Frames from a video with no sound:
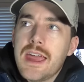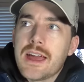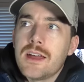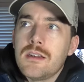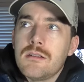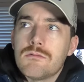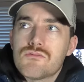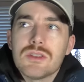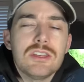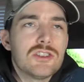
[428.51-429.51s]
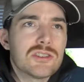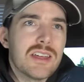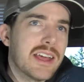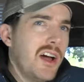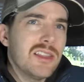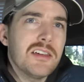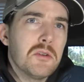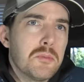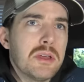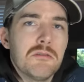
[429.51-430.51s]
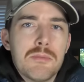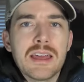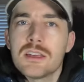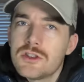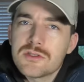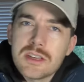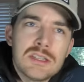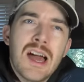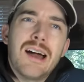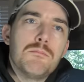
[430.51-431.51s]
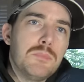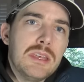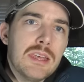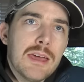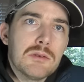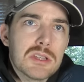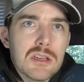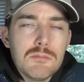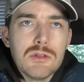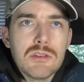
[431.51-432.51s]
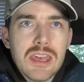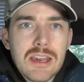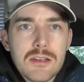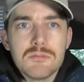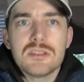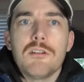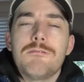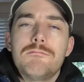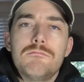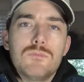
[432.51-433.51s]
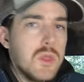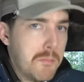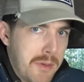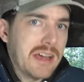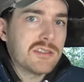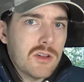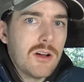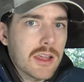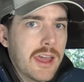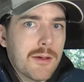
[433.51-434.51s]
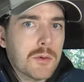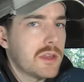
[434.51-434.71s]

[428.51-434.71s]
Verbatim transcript: and really just like a little bit of Micah just like not being able to communicate himself the best on camera.